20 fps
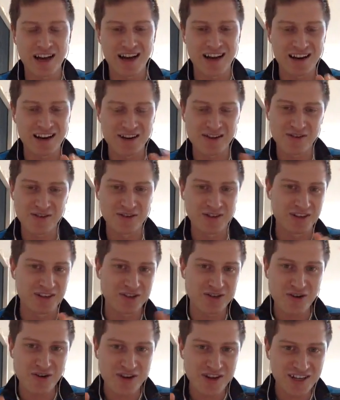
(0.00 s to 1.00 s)
Are you
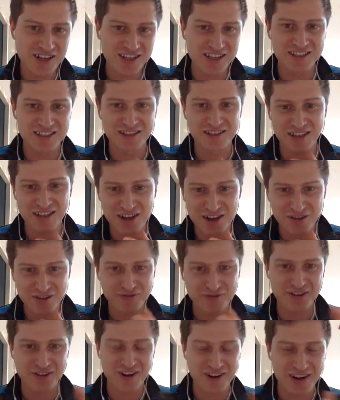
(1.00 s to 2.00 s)
enjoying? It's tough.
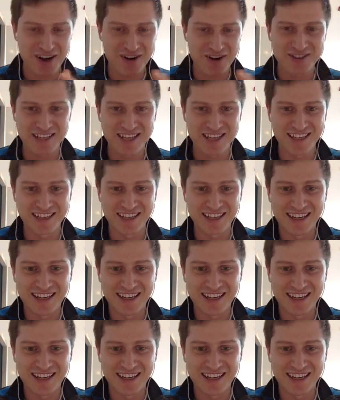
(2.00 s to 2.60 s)
Or how is that?